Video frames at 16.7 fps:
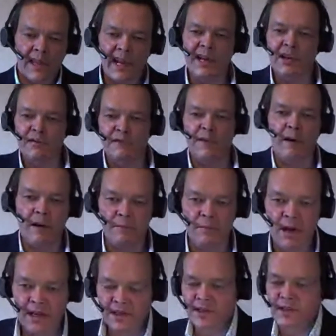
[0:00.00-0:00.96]
Thank you very
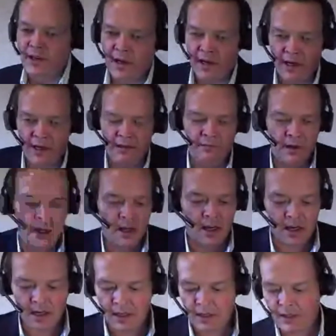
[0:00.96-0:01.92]
much, and
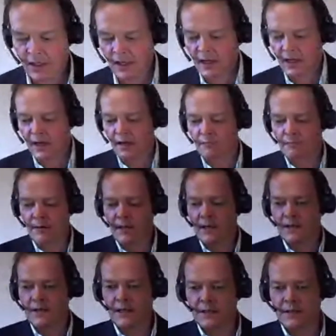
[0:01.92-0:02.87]
I'm
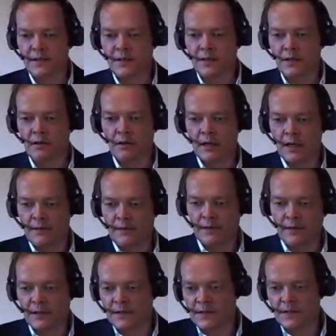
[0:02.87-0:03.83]
really indebted to you, and I
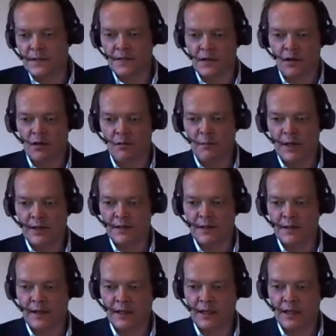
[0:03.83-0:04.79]
think there's just a comment
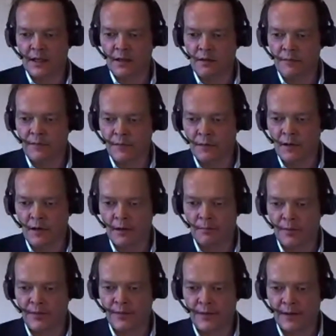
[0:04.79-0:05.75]
thanking you for your
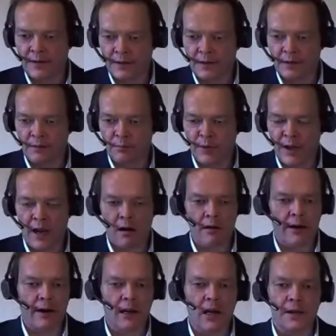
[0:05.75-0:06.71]
empathetic and
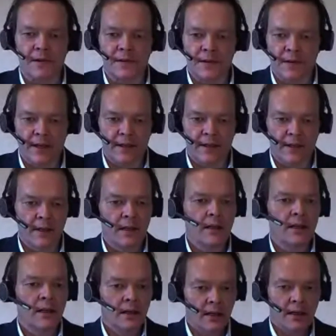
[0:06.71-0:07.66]
empowering answer, and I'd
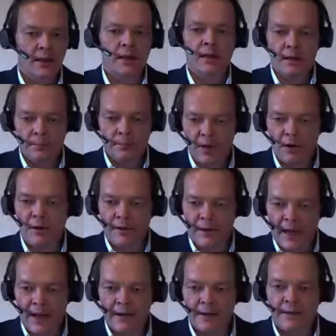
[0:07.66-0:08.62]
mirror
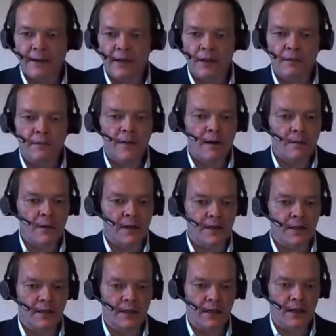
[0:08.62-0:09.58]
that. Thank you very
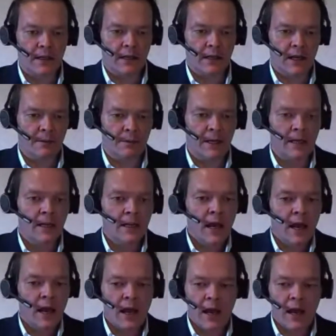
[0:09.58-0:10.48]
much indeed, Jaime.